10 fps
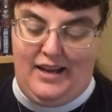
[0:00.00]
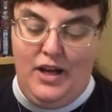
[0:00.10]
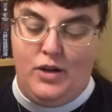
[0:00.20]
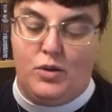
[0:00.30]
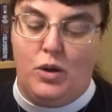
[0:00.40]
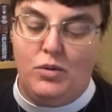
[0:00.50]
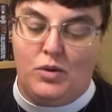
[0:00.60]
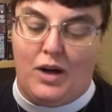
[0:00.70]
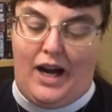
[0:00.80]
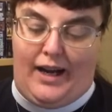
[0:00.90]
No, don't
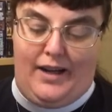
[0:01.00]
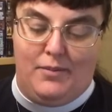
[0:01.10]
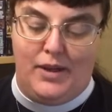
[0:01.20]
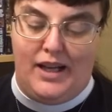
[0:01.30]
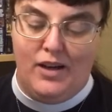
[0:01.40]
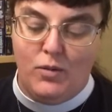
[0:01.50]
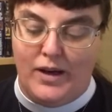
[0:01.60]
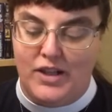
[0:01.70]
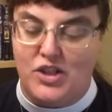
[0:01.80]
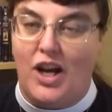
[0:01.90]
cry, but hear what
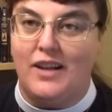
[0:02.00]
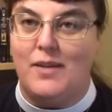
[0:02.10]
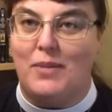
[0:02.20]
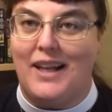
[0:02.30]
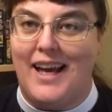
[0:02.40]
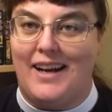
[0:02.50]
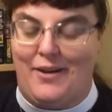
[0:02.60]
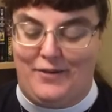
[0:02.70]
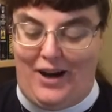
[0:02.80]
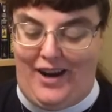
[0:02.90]
a jolly plan I've
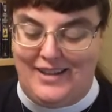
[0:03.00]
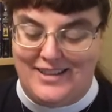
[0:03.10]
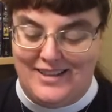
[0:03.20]
got.